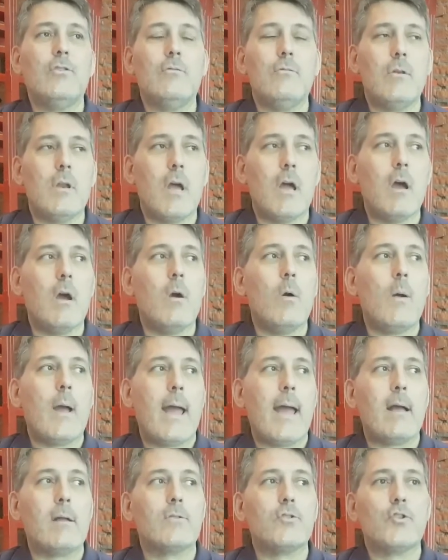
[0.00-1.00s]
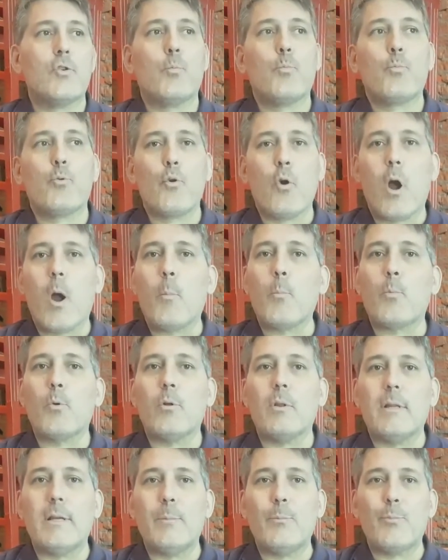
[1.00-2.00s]
you know how to
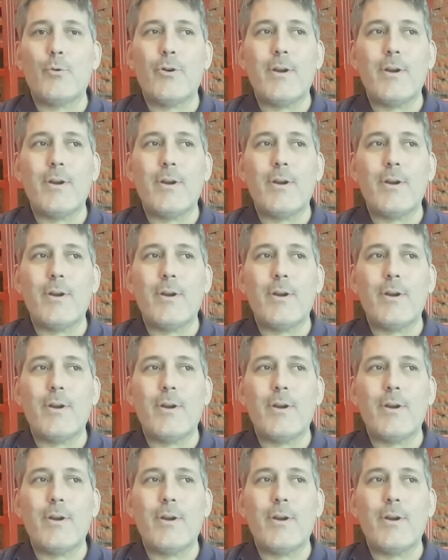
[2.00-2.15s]
properly